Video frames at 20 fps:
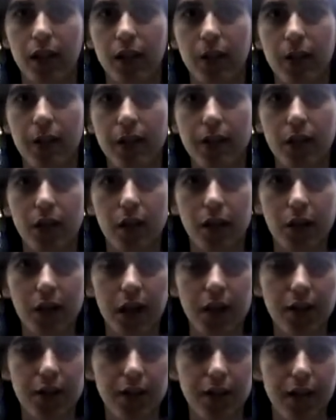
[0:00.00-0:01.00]
these
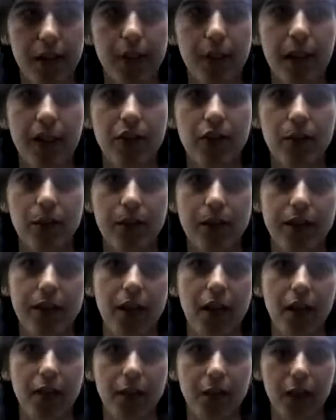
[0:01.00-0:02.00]
slaughterhouses. I imagined
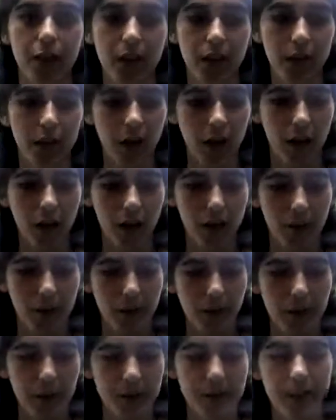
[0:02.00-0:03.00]
myself
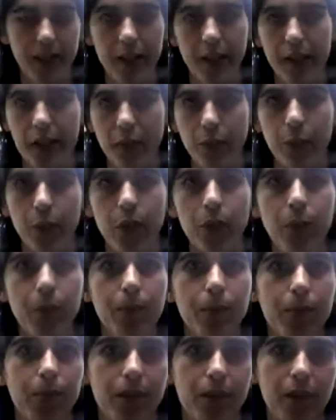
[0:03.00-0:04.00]
sitting in poop
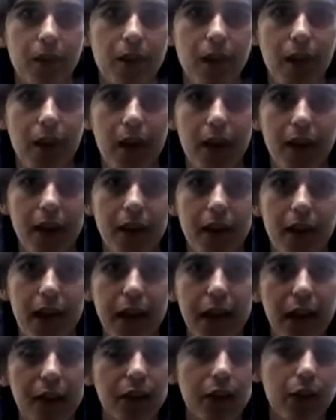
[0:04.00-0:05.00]
and
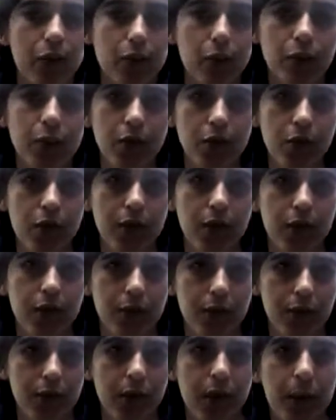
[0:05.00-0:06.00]
not having room to
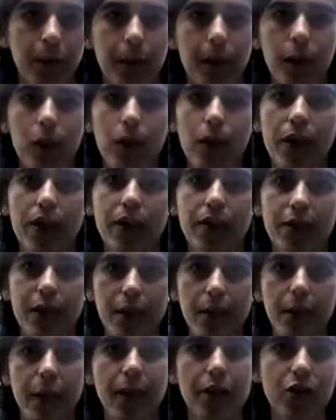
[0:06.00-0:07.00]
even flap my wings. I
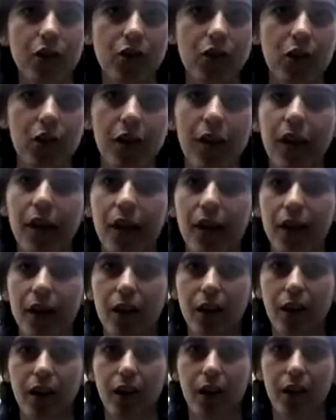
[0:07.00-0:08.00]
imagined all that,
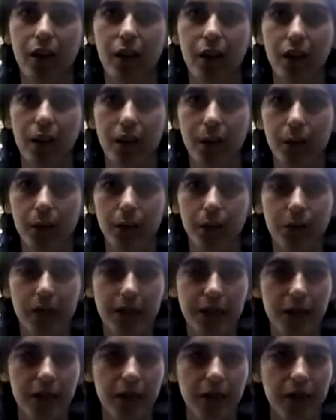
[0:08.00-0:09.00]
and I put
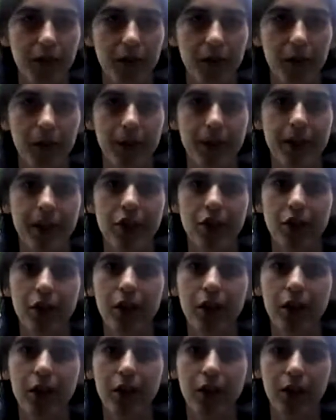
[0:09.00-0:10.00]
myself in their
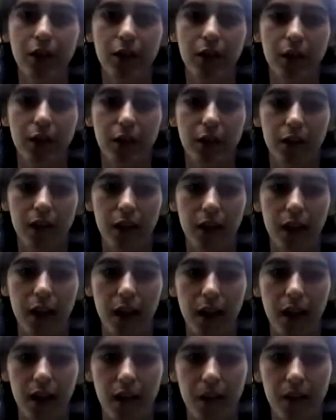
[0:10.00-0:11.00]
position,
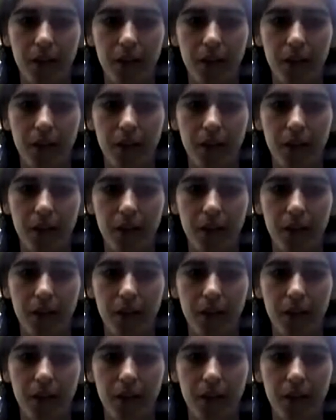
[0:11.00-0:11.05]
and